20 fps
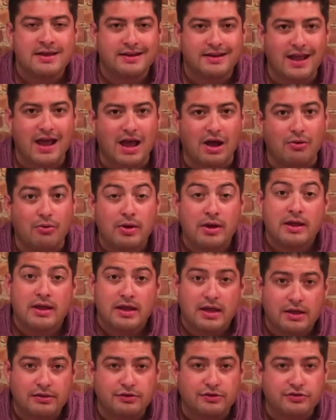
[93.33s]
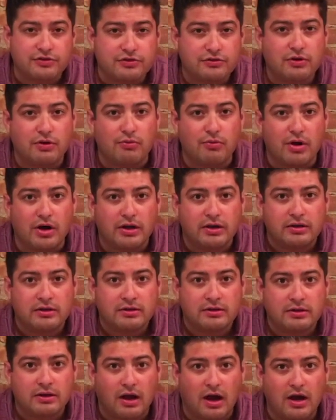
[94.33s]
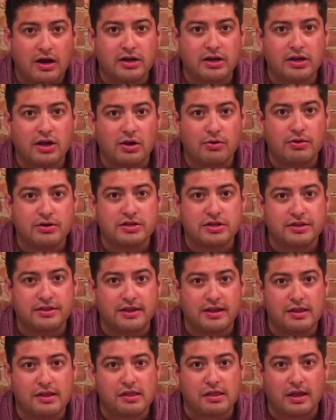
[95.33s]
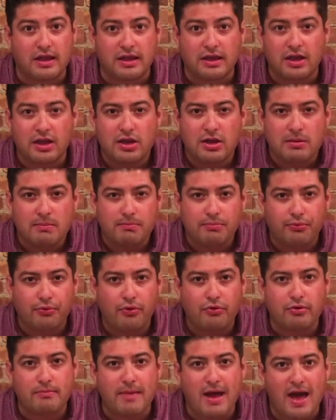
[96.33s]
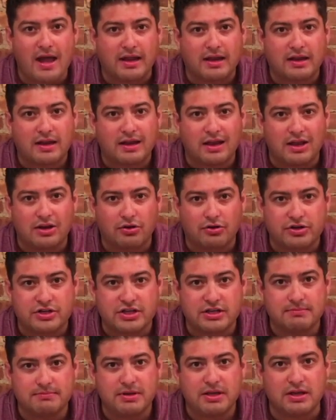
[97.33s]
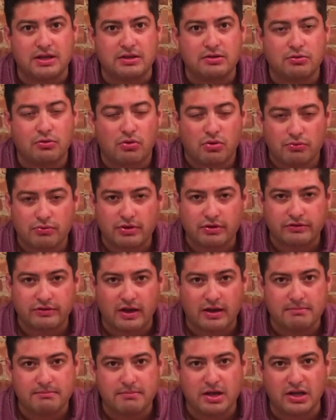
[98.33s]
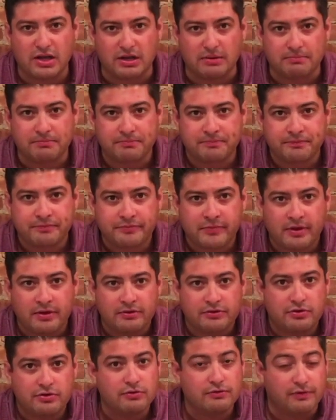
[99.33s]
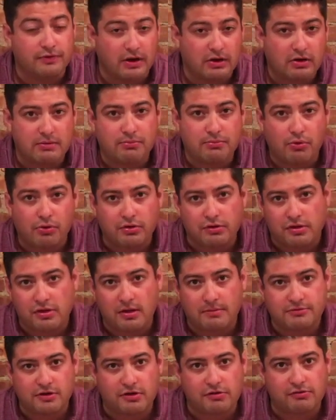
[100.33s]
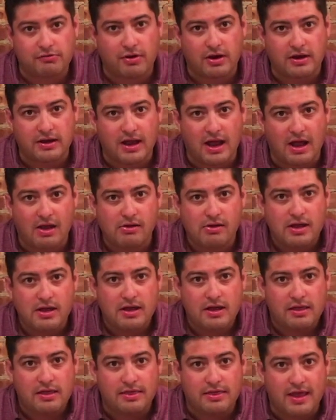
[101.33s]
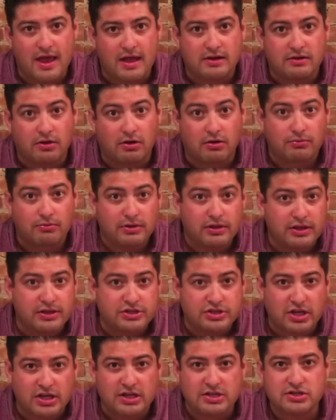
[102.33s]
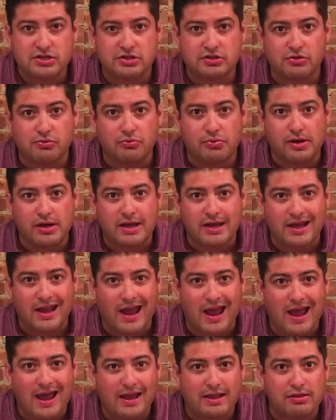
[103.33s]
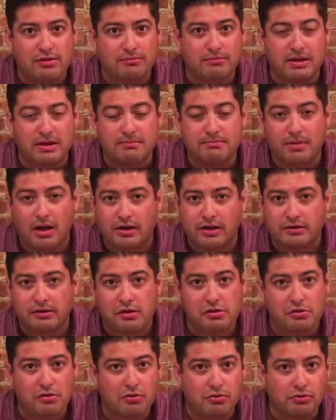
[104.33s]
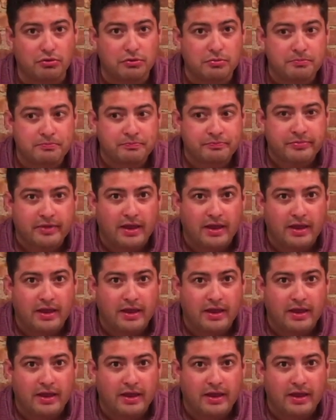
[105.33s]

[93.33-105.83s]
Now, in the 201, I'm going to go into things like programmatic and RTB, or real-time bidding. Two very important subjects right now that are really changing the way ads are being bought and sold,